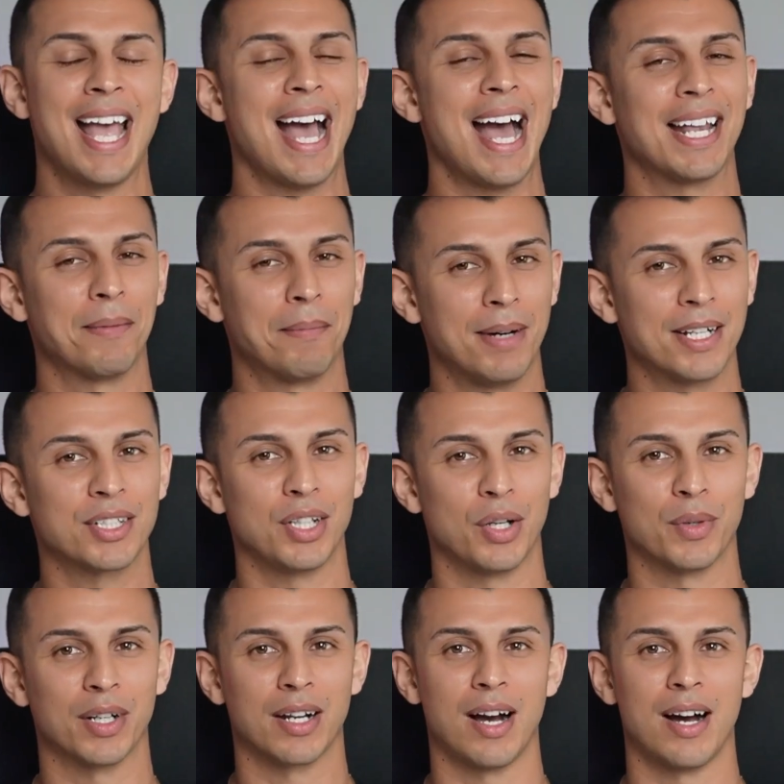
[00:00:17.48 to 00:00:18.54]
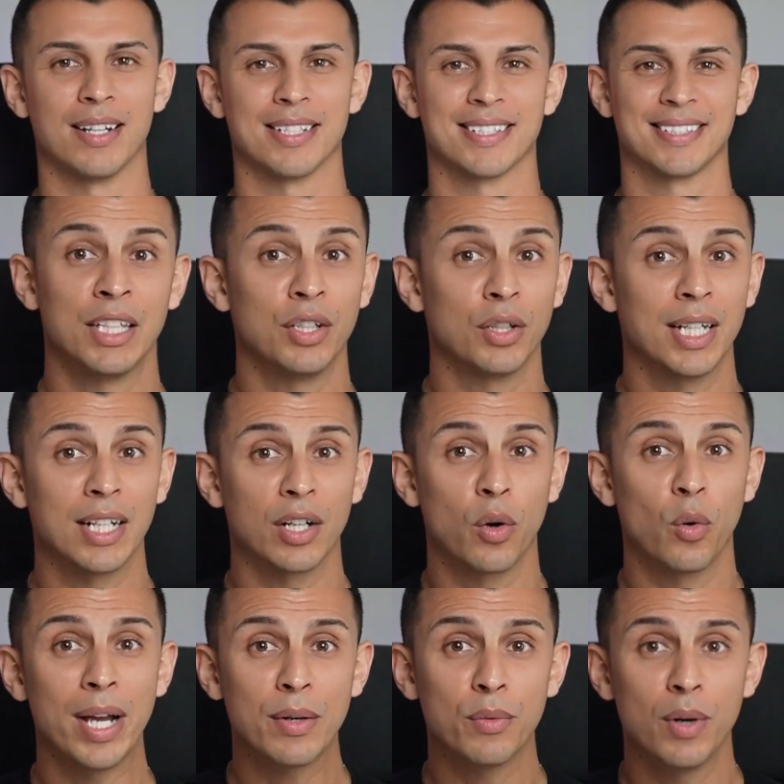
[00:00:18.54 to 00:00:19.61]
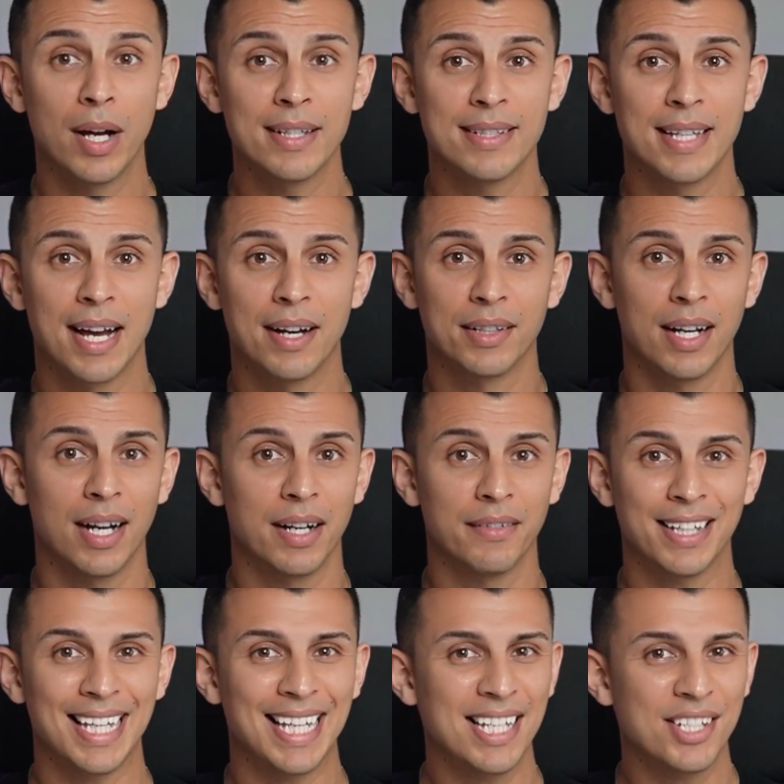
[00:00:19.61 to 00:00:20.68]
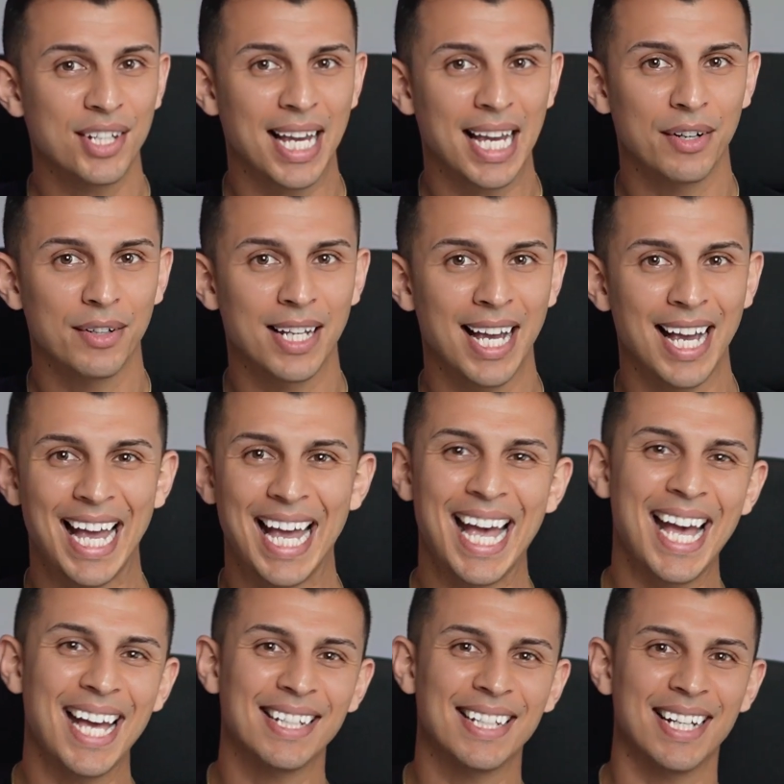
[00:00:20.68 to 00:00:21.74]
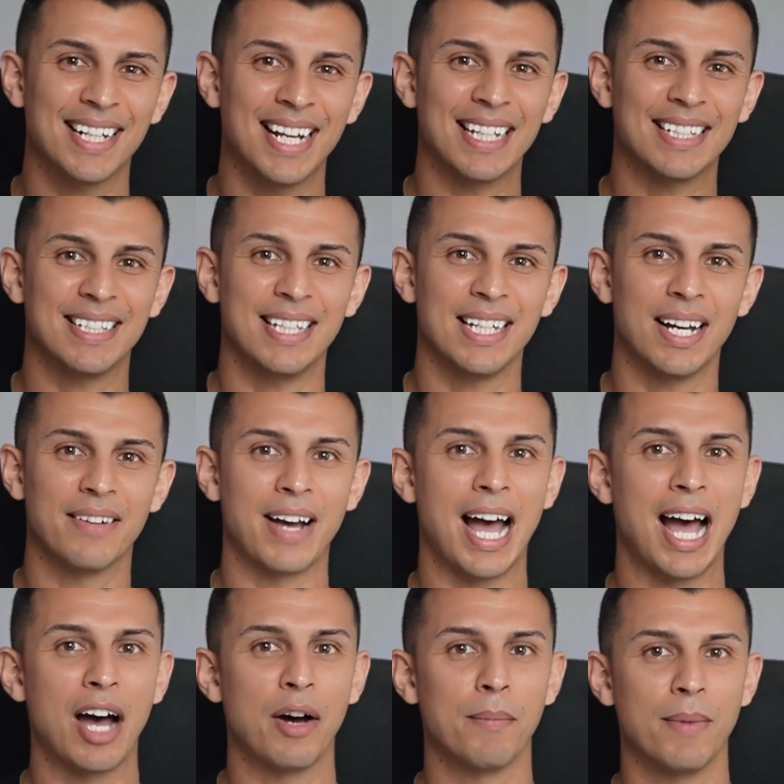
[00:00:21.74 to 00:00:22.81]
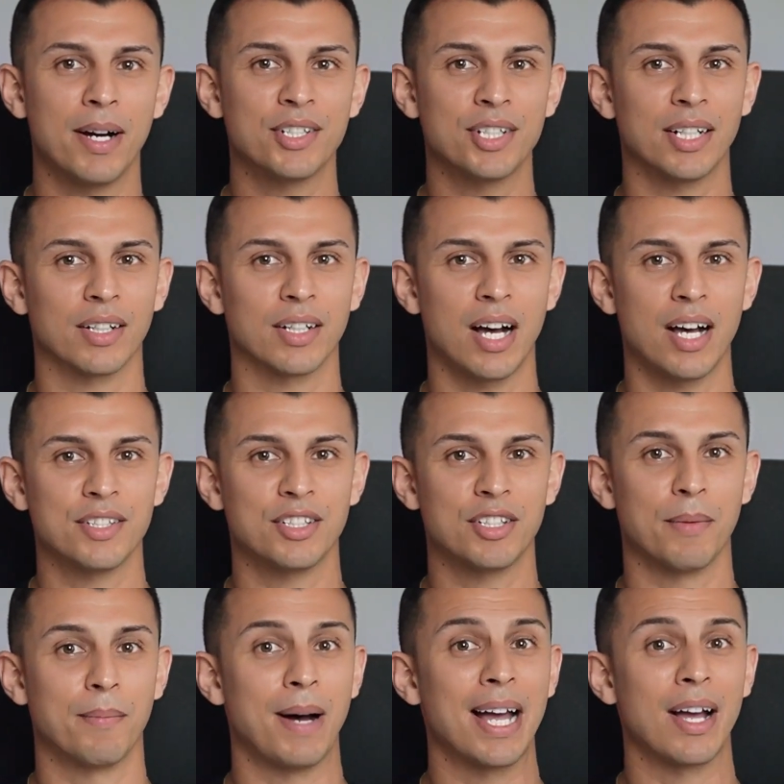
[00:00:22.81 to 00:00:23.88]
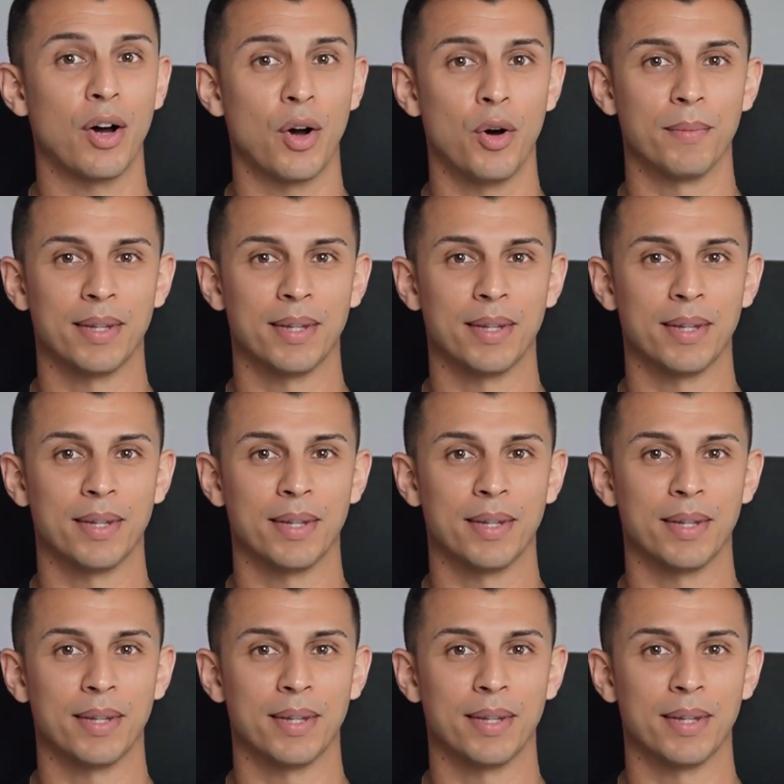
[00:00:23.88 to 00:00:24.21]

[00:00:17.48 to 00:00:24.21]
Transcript: at a much lower cost. You'll get a quick rundown of each area and get an idea of how much it'll cost you to buy a home